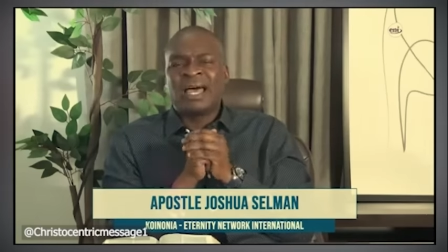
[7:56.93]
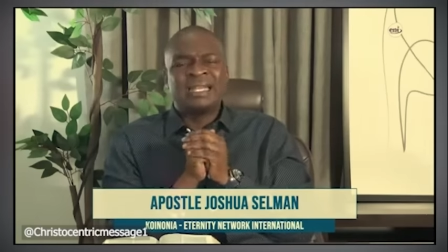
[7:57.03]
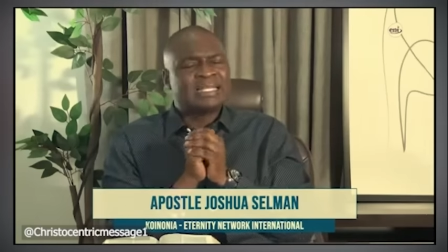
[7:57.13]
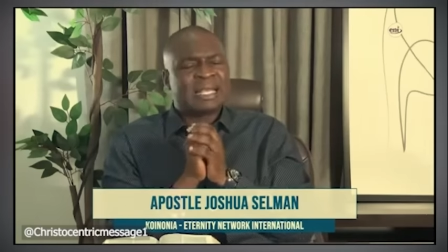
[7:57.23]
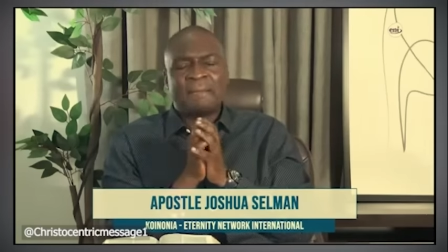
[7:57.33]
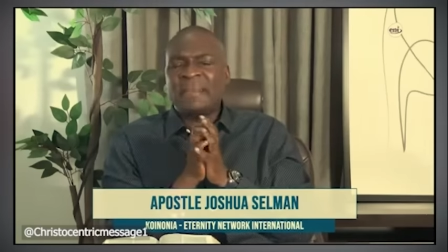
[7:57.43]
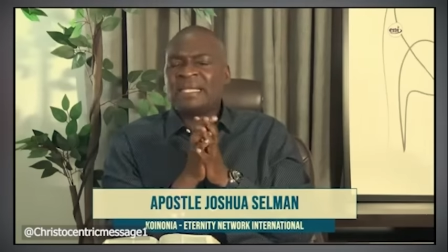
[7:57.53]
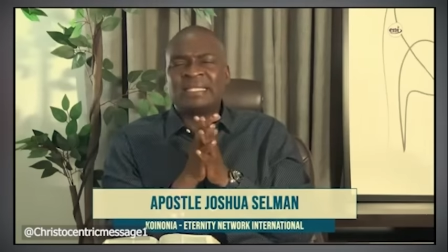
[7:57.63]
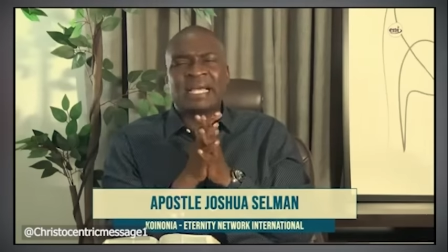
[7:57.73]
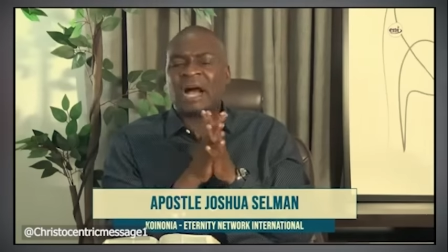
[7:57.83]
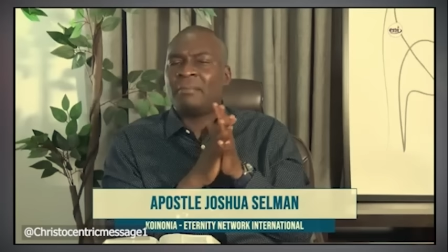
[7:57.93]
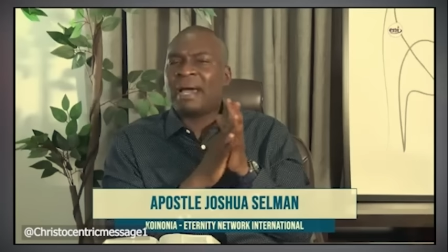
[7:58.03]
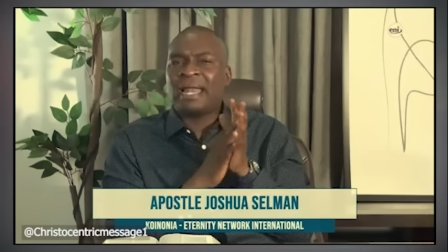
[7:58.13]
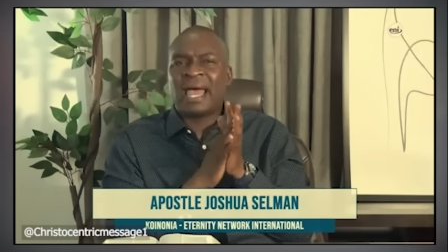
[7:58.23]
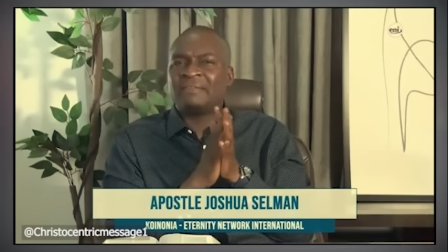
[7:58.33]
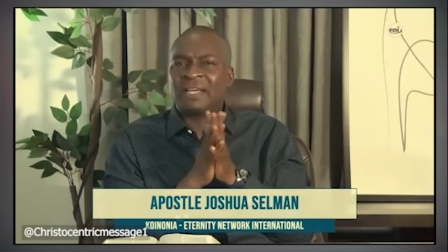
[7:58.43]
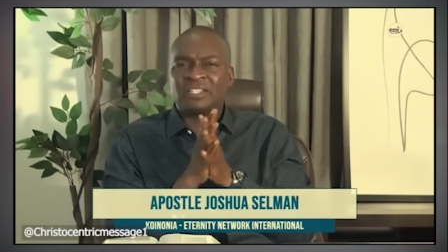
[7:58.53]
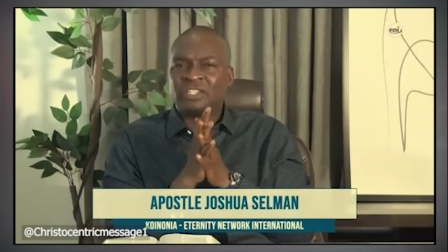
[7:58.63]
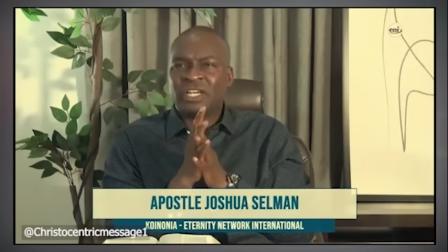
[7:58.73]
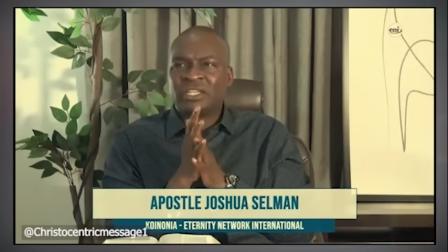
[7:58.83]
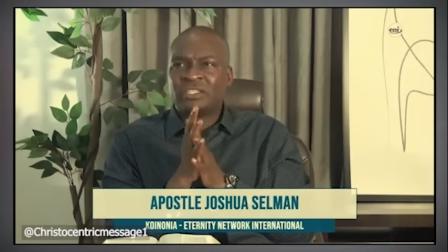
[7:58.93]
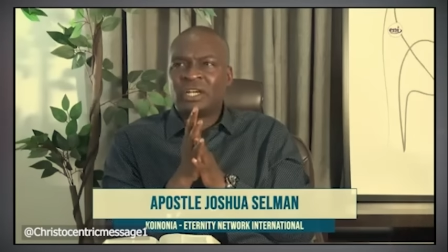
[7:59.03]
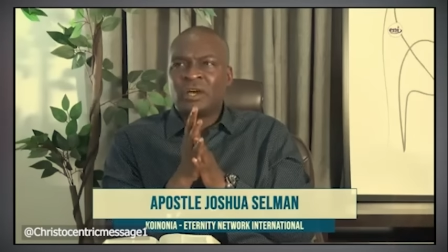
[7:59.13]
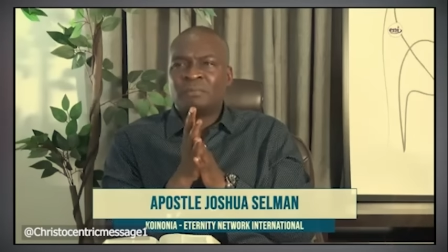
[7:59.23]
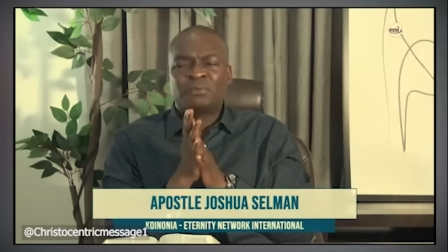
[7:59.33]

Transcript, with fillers: And it's amazing how my life has changed.